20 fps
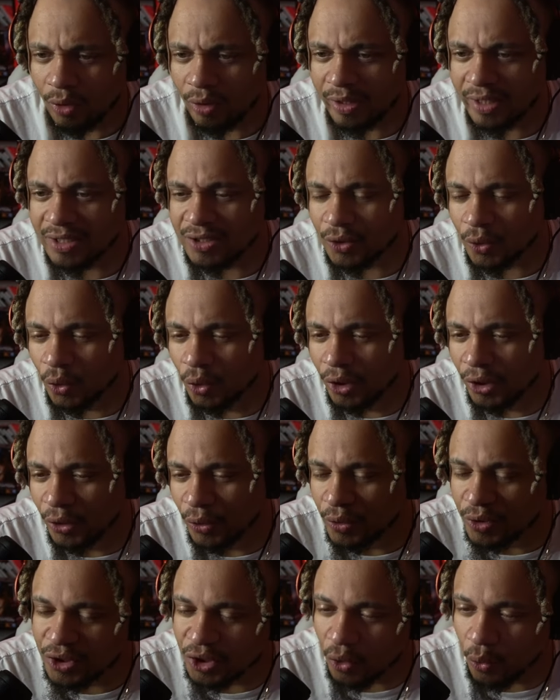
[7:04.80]
Well, it's
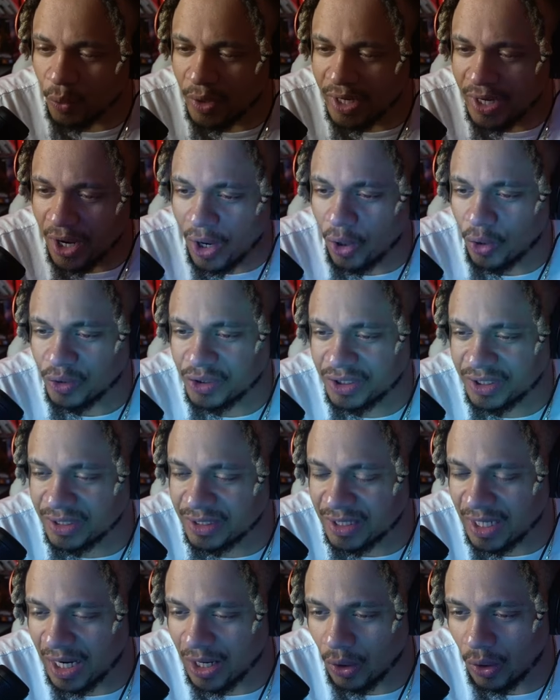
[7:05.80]
Uryu, so we know
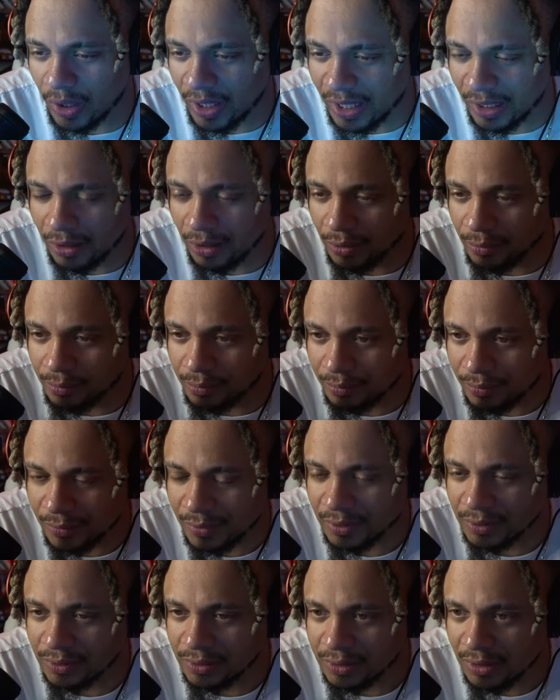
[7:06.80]
she's not gonna kill him.
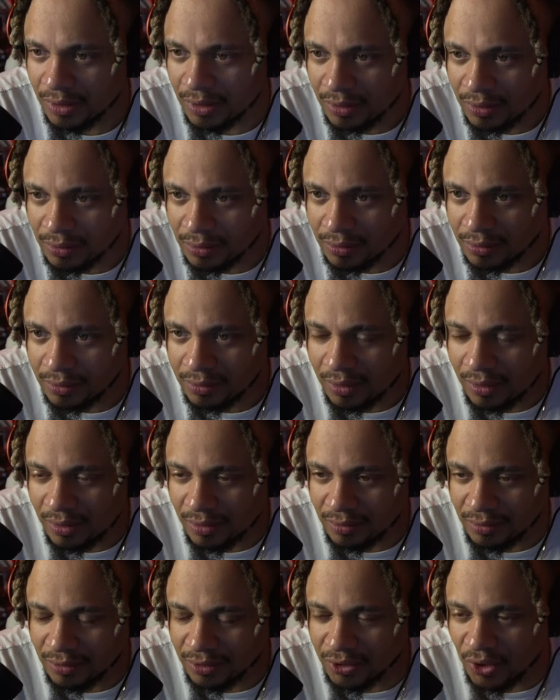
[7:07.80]

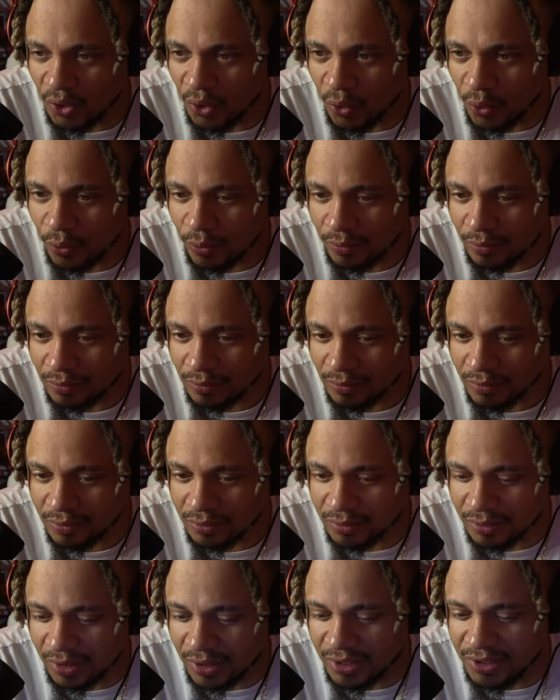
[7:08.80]
So
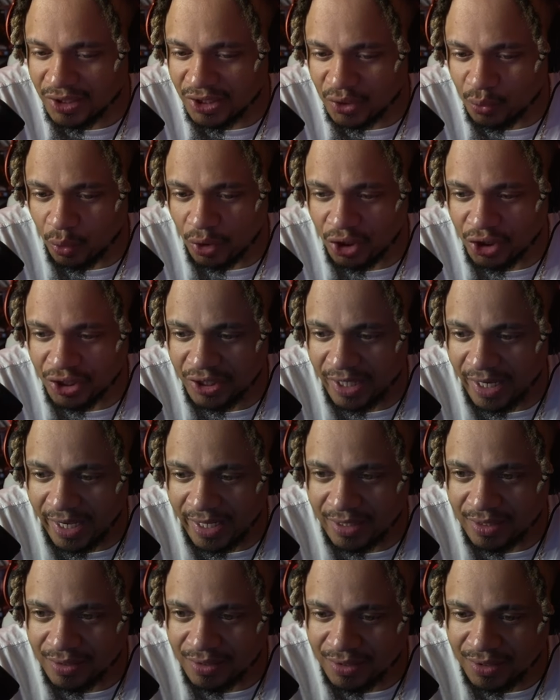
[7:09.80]
this is where
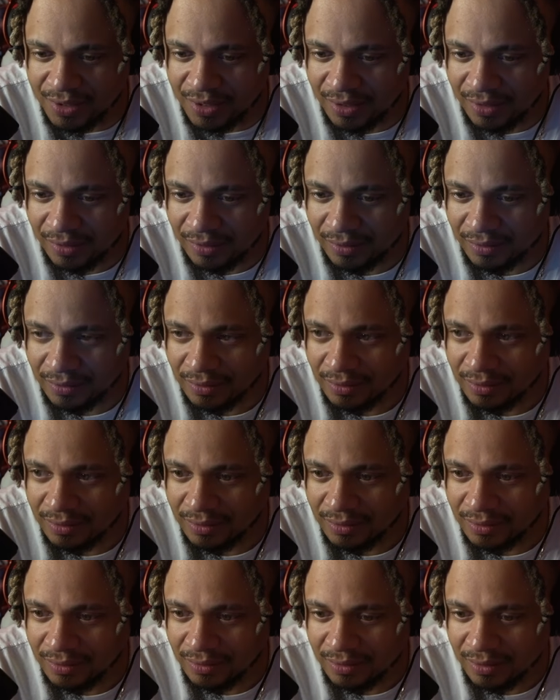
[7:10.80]
she ends.
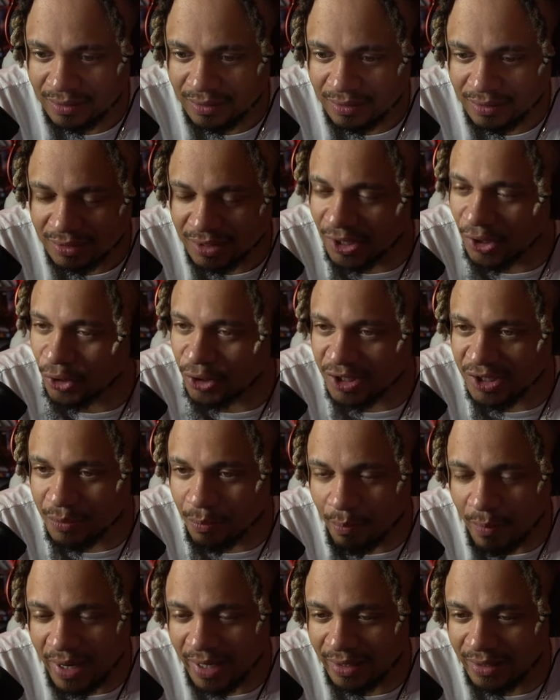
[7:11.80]
And they're
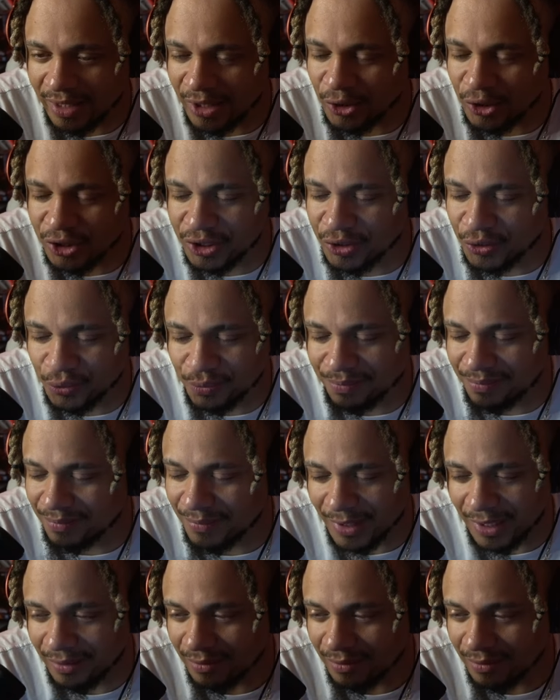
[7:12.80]
just all